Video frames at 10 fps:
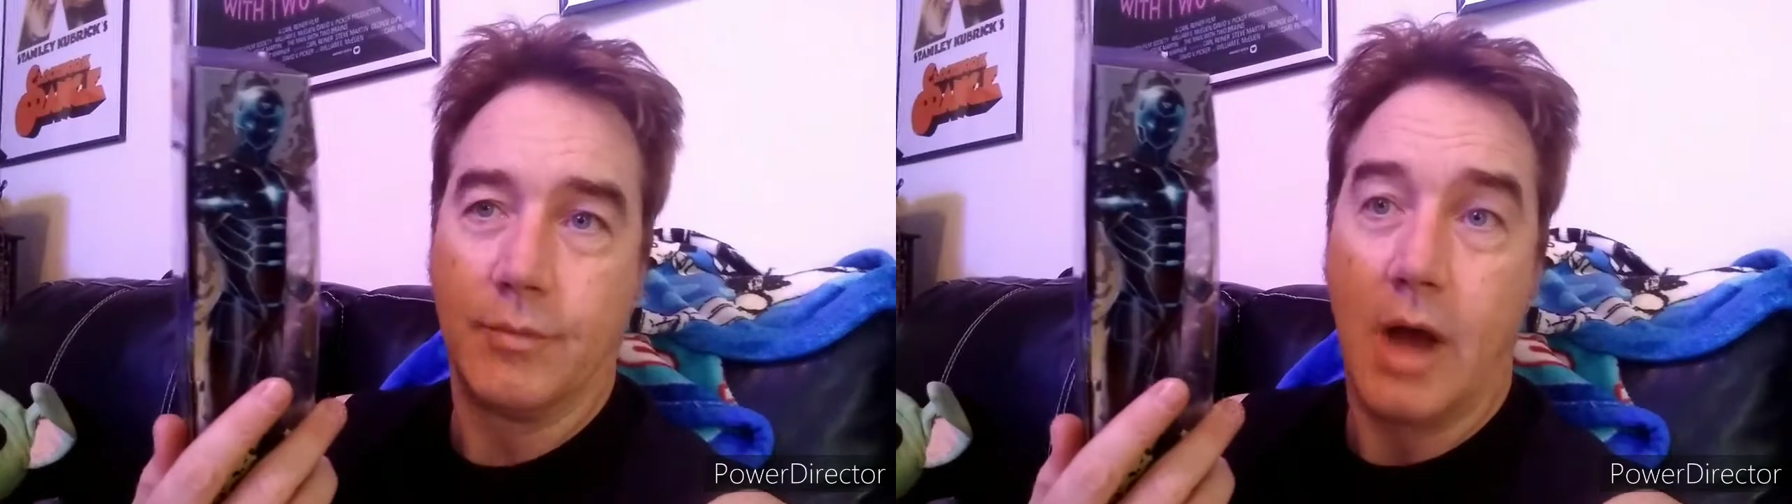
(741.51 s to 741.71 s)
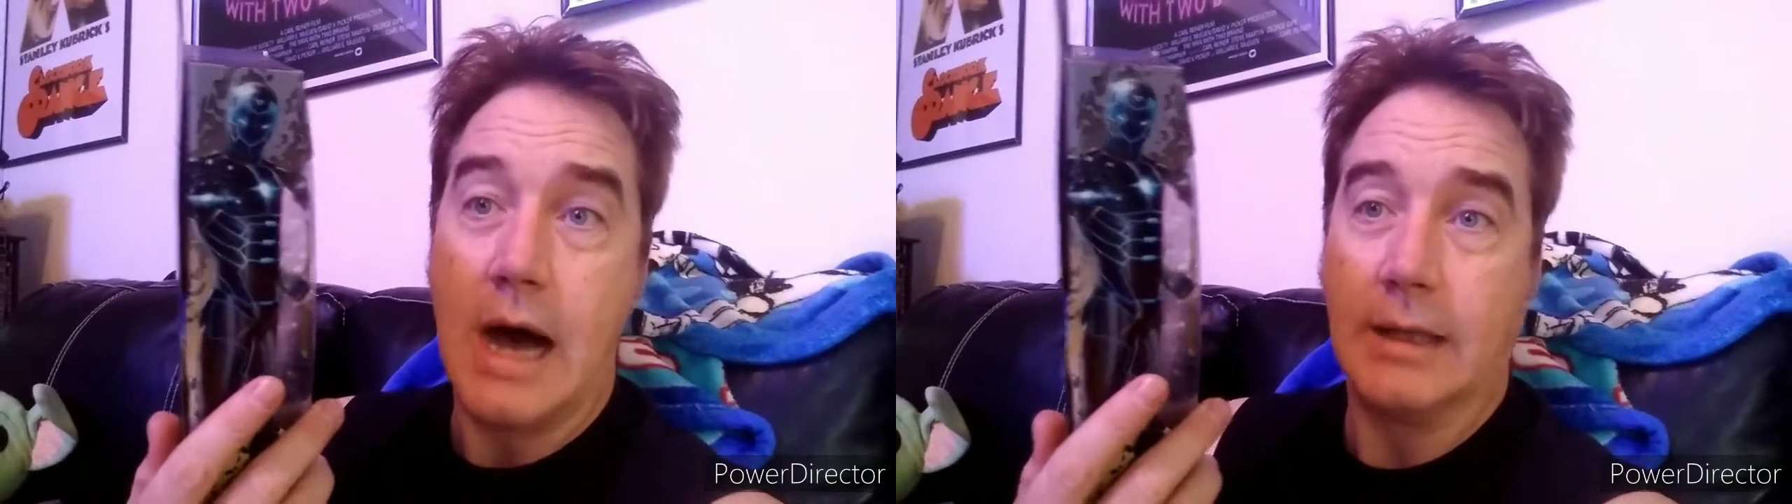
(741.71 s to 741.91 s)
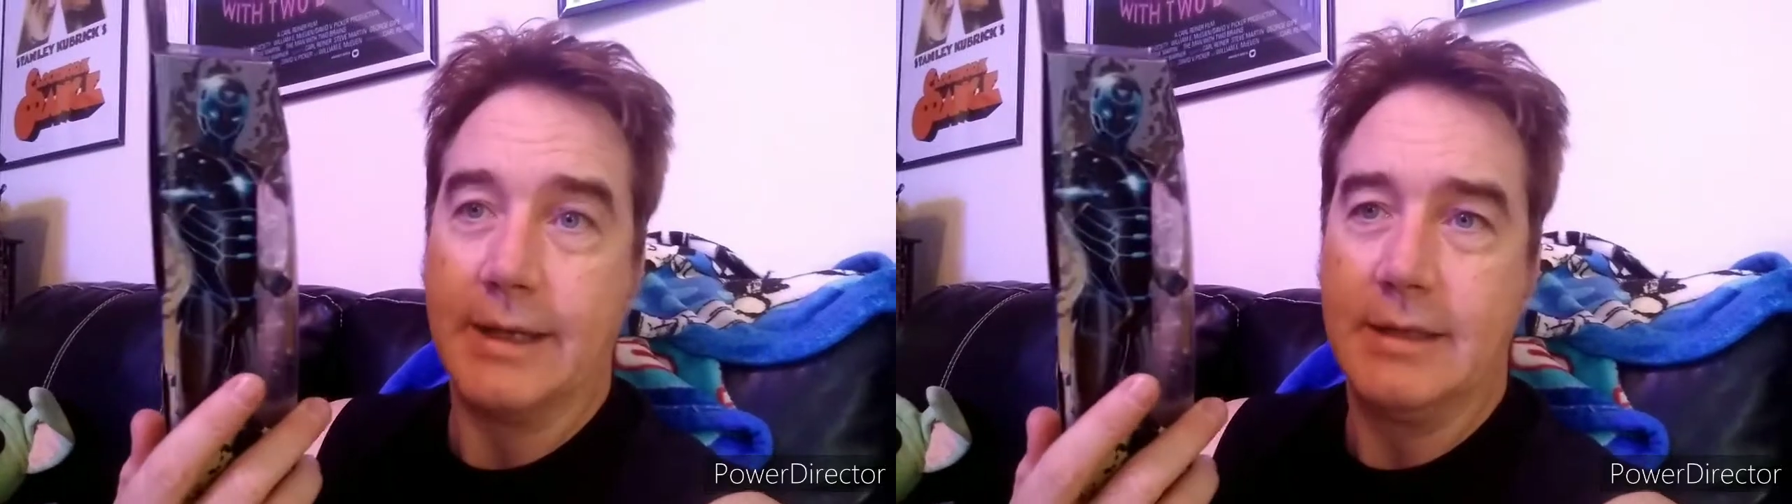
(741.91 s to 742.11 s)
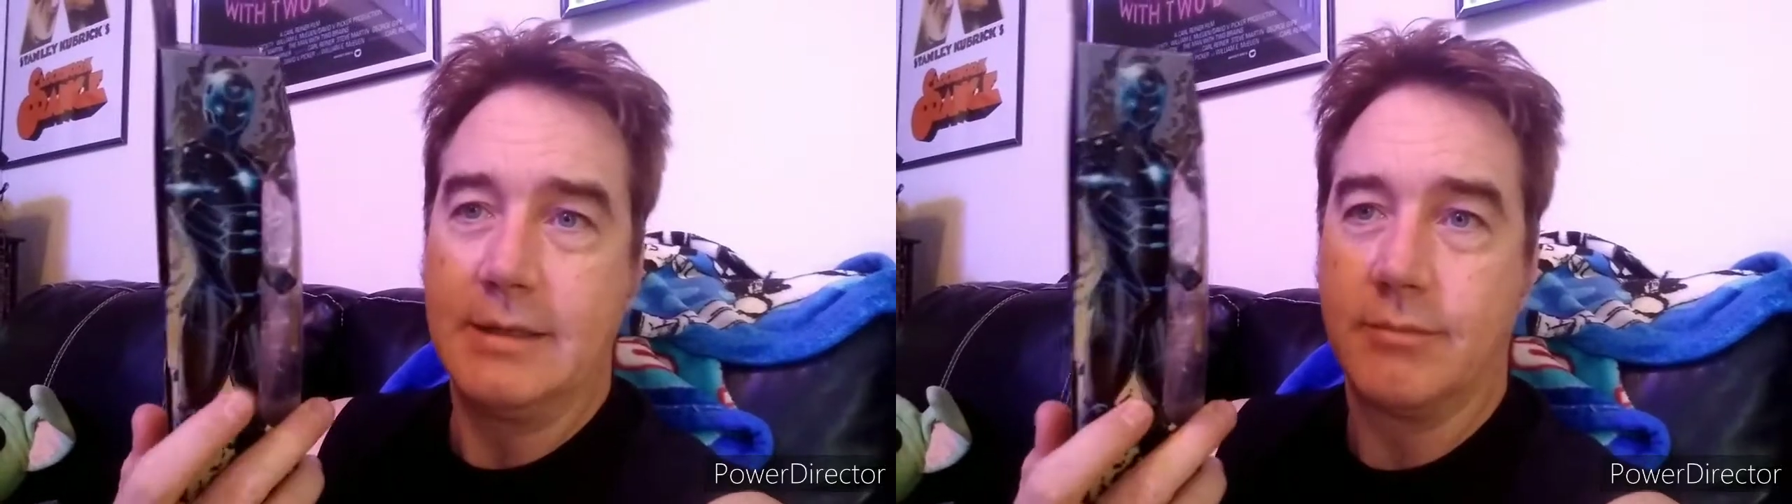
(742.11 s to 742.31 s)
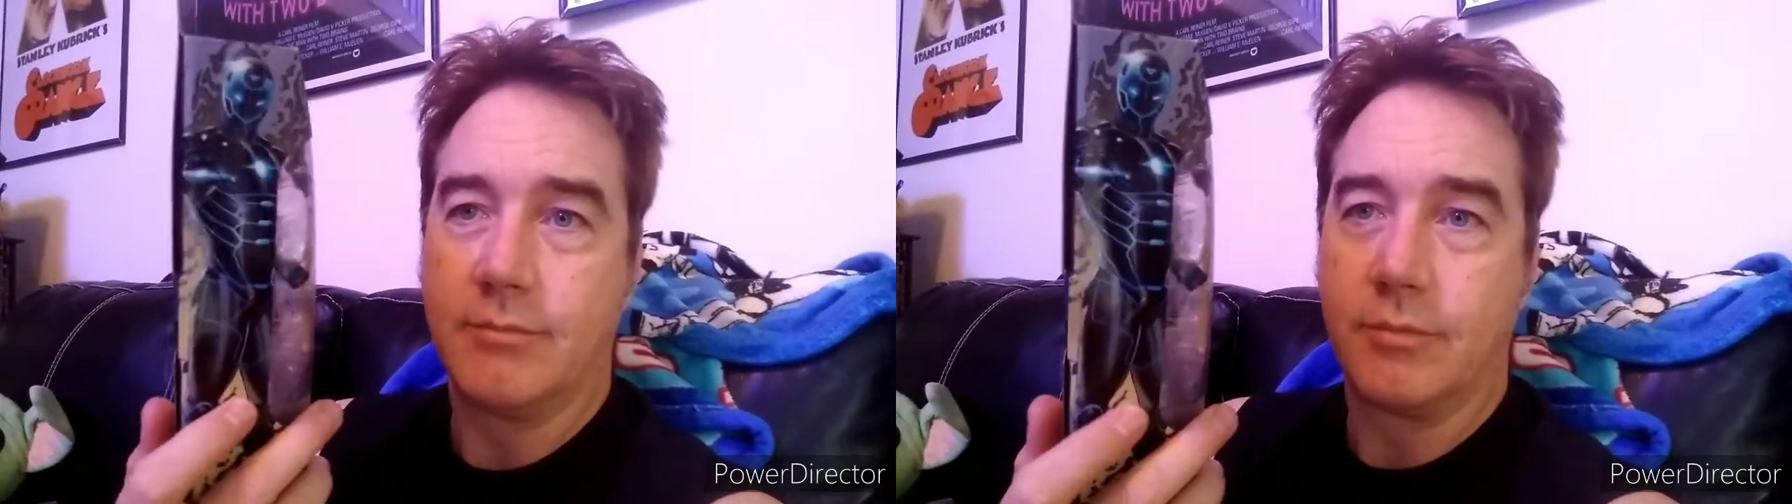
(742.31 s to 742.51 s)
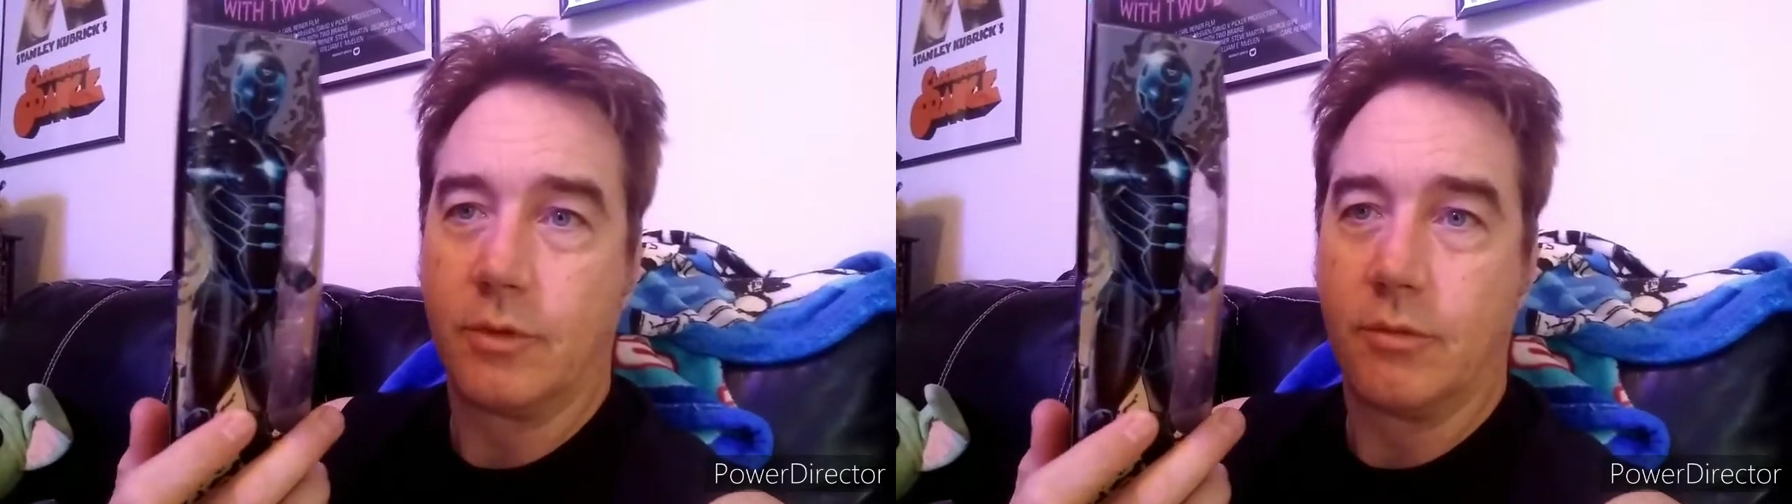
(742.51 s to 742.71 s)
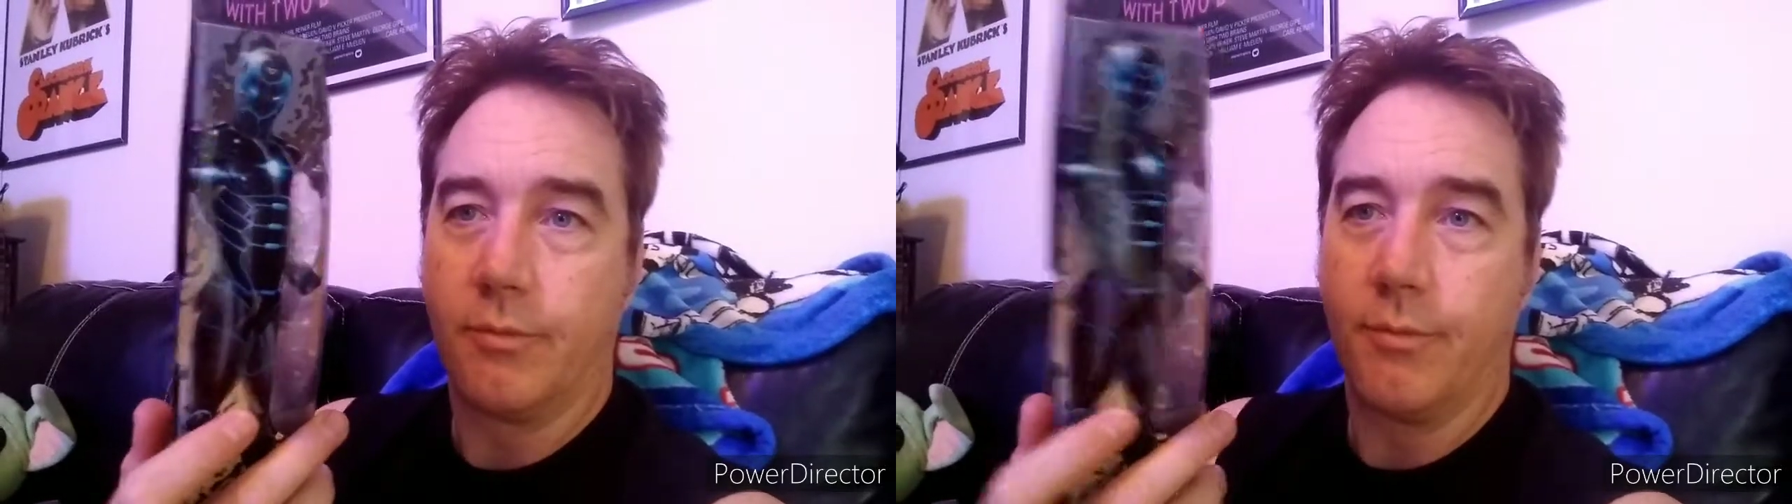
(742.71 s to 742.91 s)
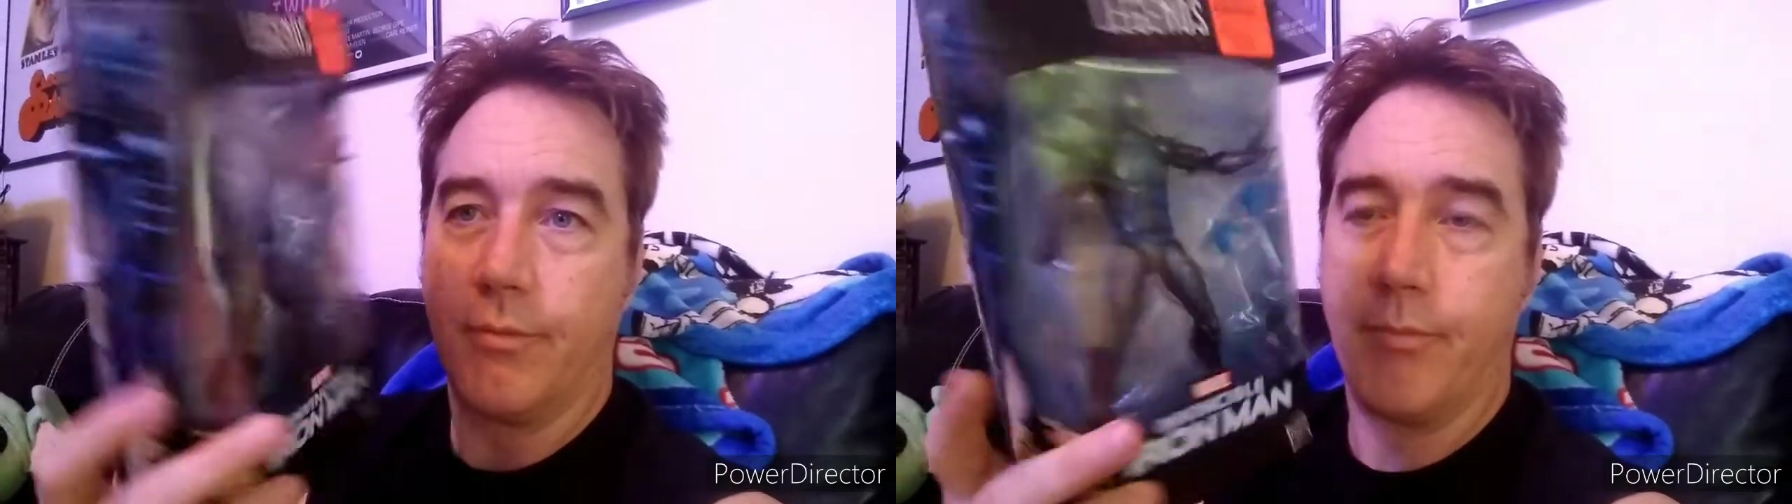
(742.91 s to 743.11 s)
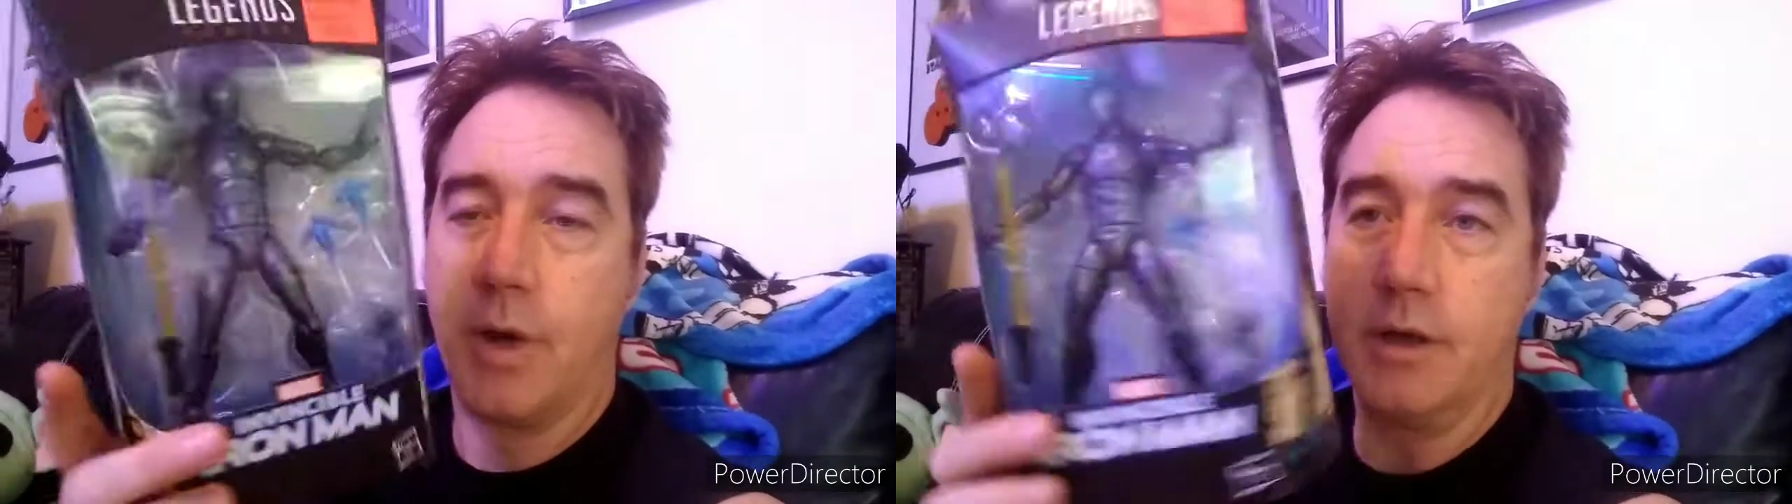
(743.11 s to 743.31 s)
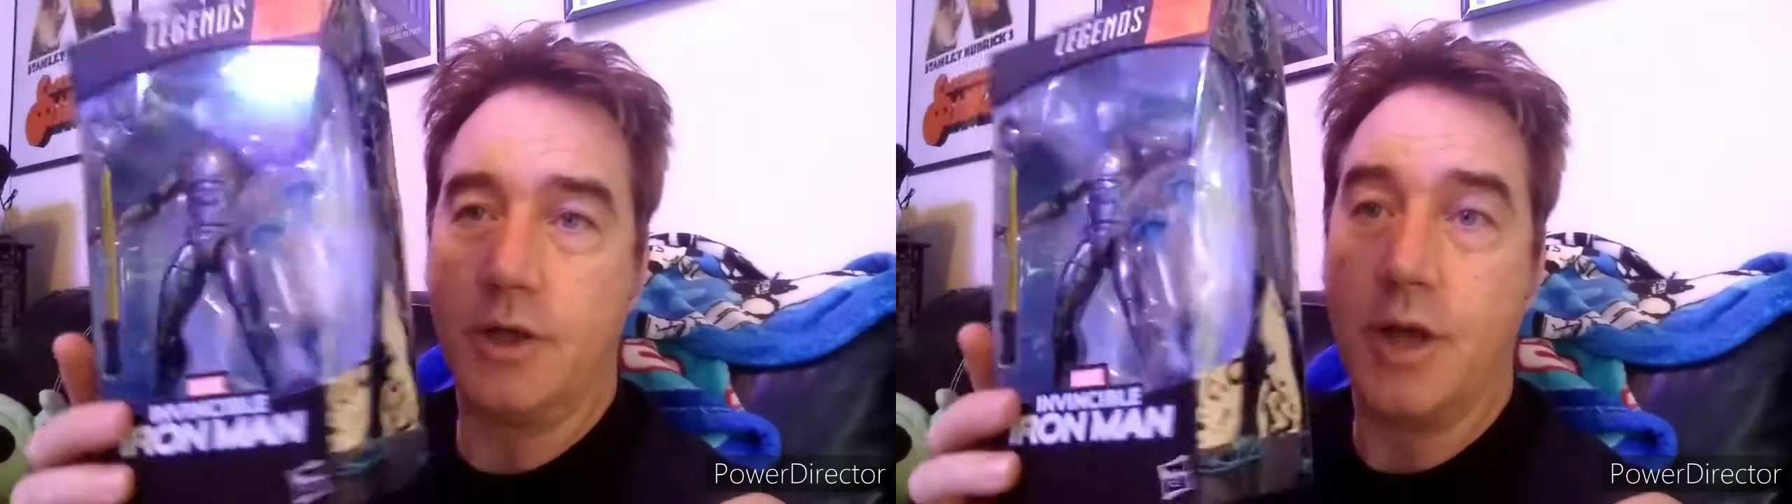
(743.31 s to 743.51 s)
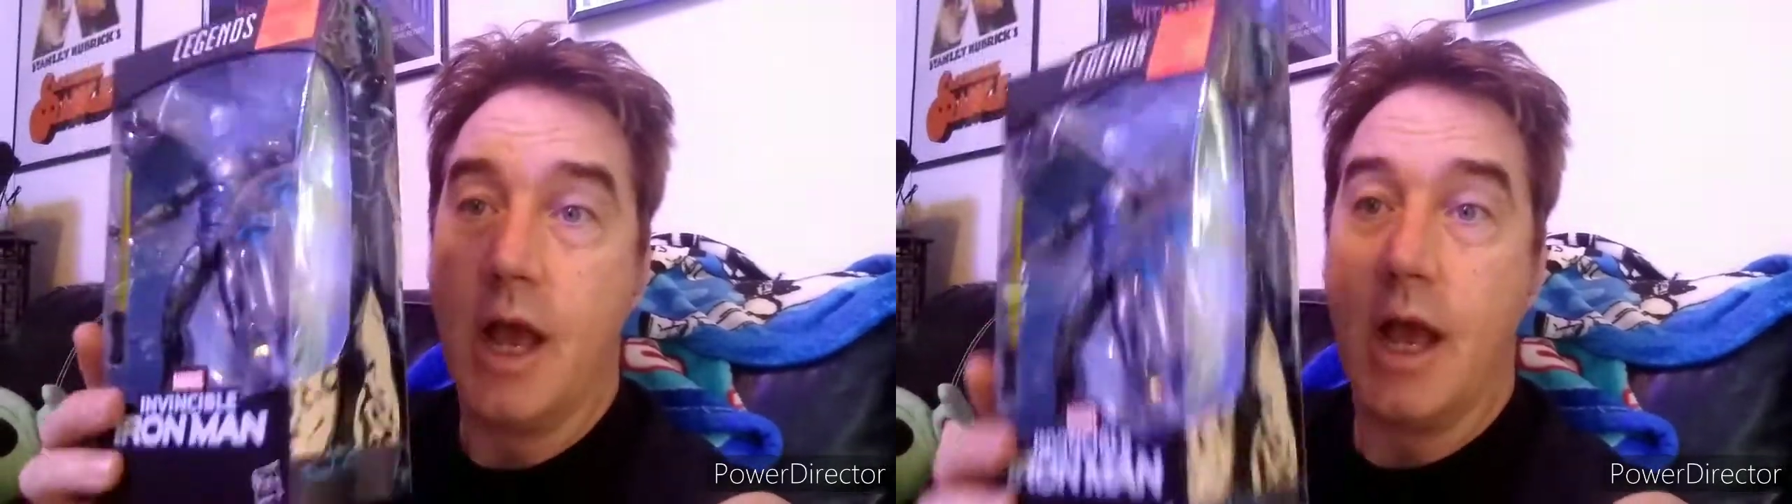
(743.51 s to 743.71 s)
Ollie's bunch,